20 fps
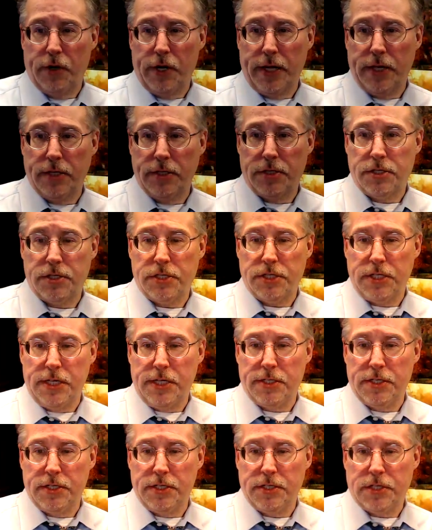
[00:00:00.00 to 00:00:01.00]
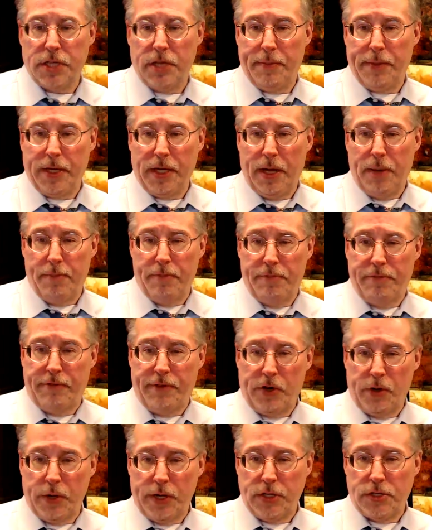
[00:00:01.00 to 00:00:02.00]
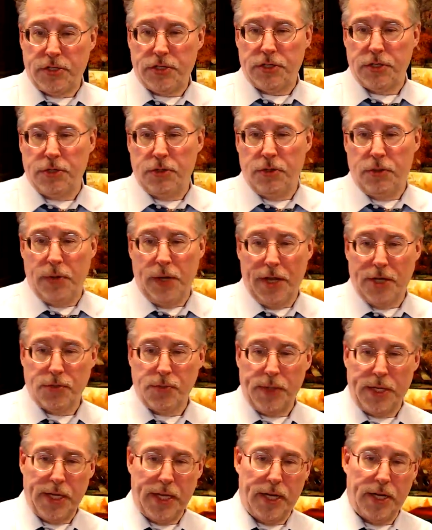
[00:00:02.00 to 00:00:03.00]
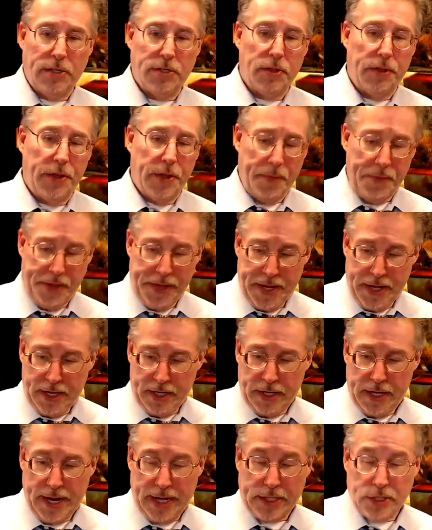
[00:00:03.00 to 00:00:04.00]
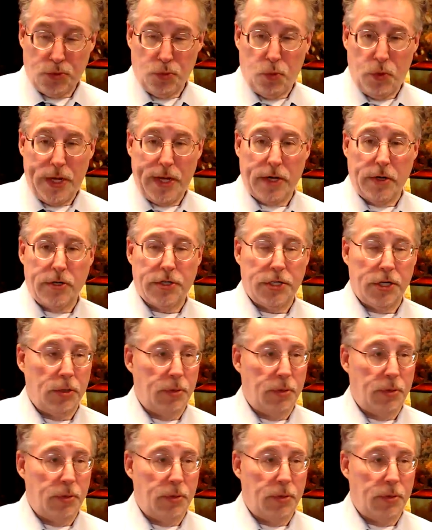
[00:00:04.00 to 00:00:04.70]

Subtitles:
in seasons coming up very soon as we get into the next week or so.